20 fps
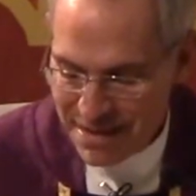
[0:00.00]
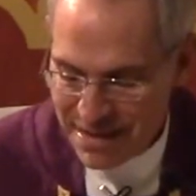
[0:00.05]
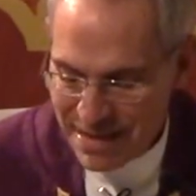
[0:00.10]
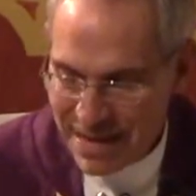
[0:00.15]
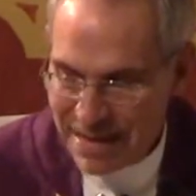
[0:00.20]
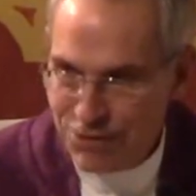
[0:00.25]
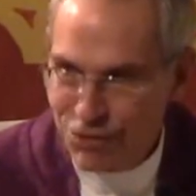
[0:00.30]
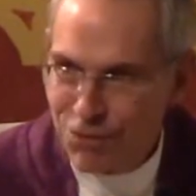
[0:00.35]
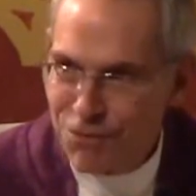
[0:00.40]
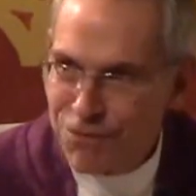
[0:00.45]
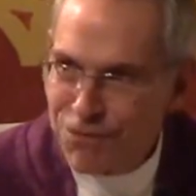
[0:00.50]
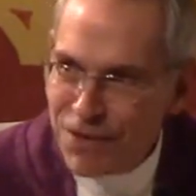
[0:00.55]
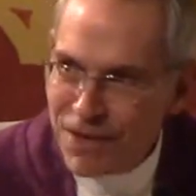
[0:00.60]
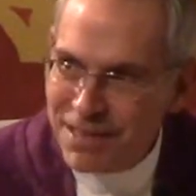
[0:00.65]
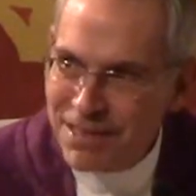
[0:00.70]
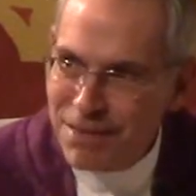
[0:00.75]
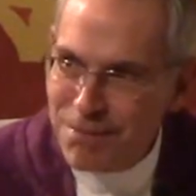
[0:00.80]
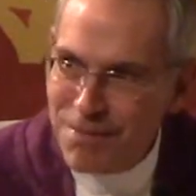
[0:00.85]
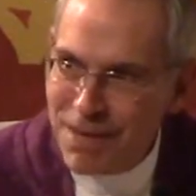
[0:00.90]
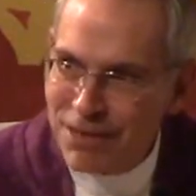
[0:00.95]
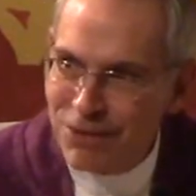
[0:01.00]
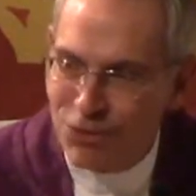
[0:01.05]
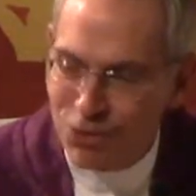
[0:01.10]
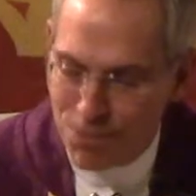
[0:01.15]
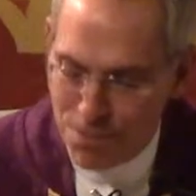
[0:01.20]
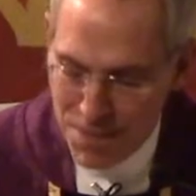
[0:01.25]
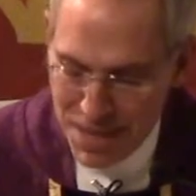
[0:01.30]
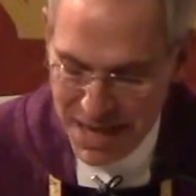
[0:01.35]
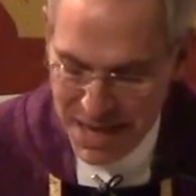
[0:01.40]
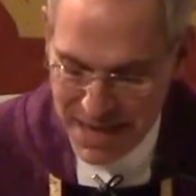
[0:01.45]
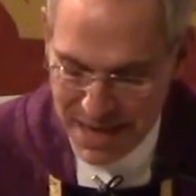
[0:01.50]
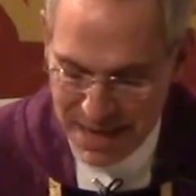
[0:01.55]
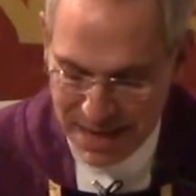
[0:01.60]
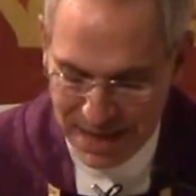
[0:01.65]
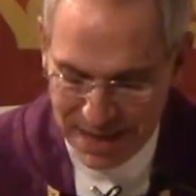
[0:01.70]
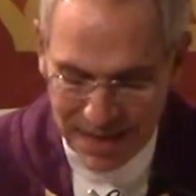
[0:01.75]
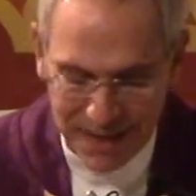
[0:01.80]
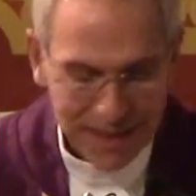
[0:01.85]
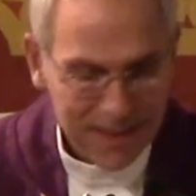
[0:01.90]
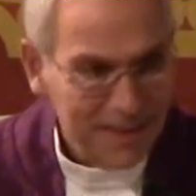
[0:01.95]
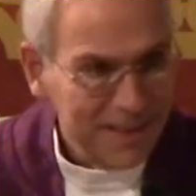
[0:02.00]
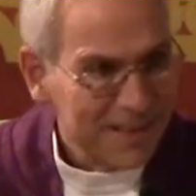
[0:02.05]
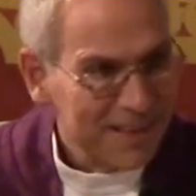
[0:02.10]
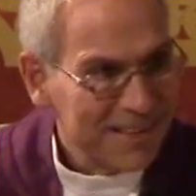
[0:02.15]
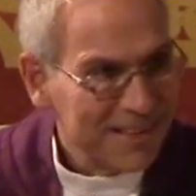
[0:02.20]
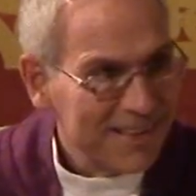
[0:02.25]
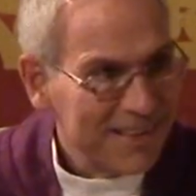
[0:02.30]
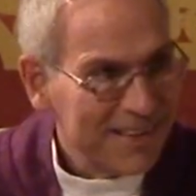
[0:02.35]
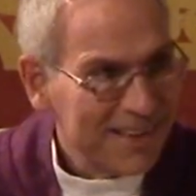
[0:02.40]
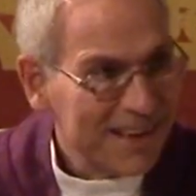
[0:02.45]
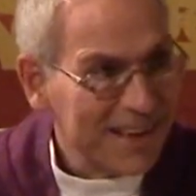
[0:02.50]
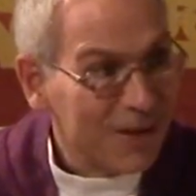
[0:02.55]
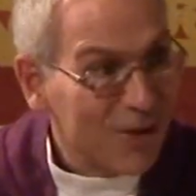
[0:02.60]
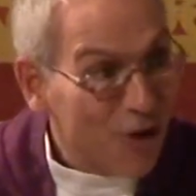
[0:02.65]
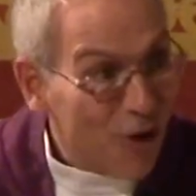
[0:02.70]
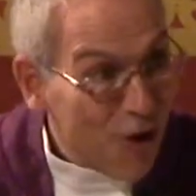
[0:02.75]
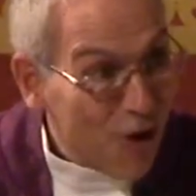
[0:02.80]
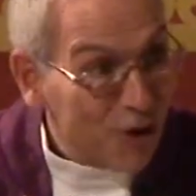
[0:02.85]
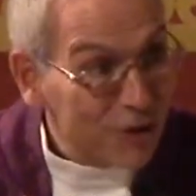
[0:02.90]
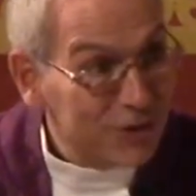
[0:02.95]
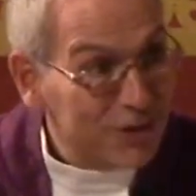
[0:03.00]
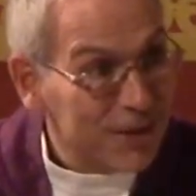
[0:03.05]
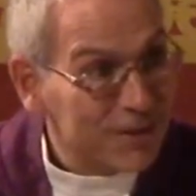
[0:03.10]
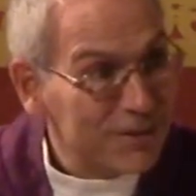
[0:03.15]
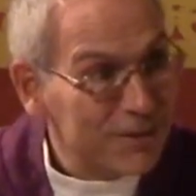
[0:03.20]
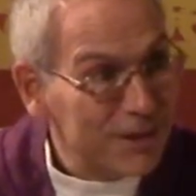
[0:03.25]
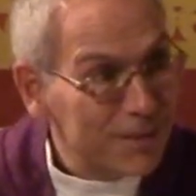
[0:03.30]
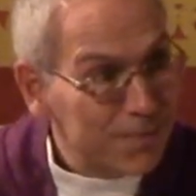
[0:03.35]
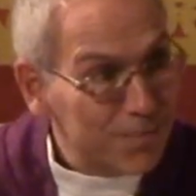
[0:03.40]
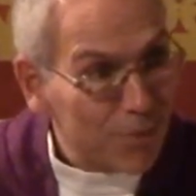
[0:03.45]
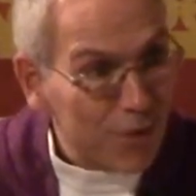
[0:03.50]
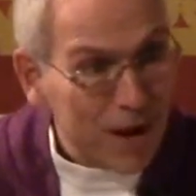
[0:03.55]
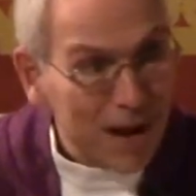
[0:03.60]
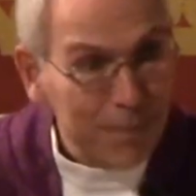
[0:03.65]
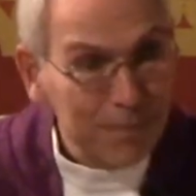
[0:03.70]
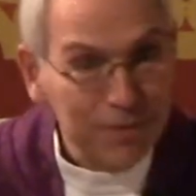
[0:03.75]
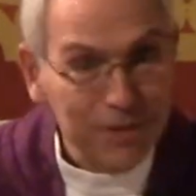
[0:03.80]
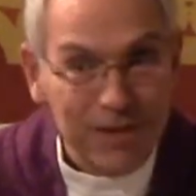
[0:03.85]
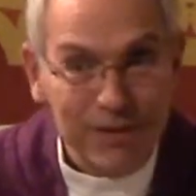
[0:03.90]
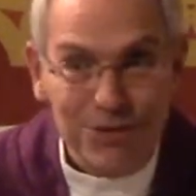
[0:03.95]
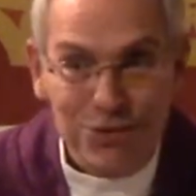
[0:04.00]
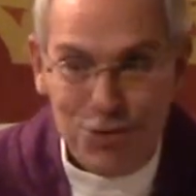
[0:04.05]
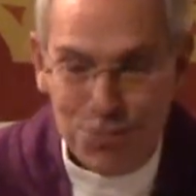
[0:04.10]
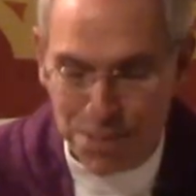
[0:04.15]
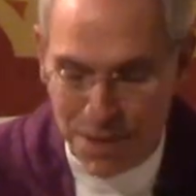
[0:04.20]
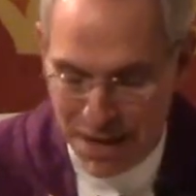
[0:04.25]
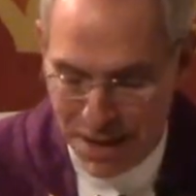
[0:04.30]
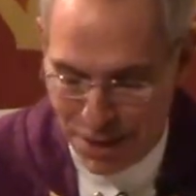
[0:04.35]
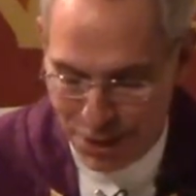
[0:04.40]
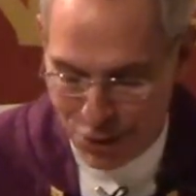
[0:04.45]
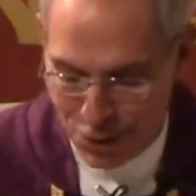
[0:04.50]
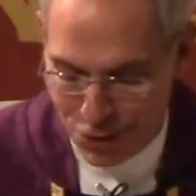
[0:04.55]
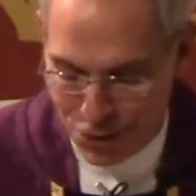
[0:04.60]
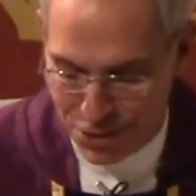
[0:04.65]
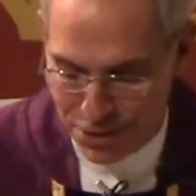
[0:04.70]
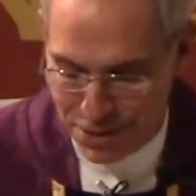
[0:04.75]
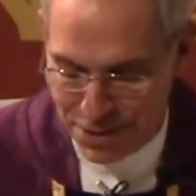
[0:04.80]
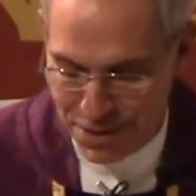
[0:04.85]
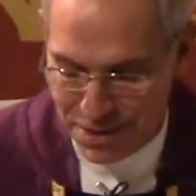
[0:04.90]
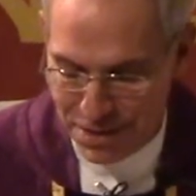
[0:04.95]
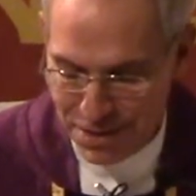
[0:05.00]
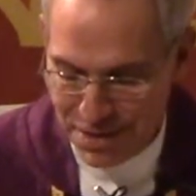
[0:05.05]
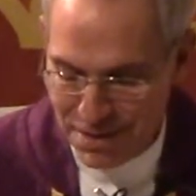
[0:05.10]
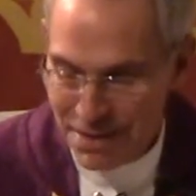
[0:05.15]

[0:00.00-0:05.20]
has a fundamental meaning and it calls us and it prompts us to be alert,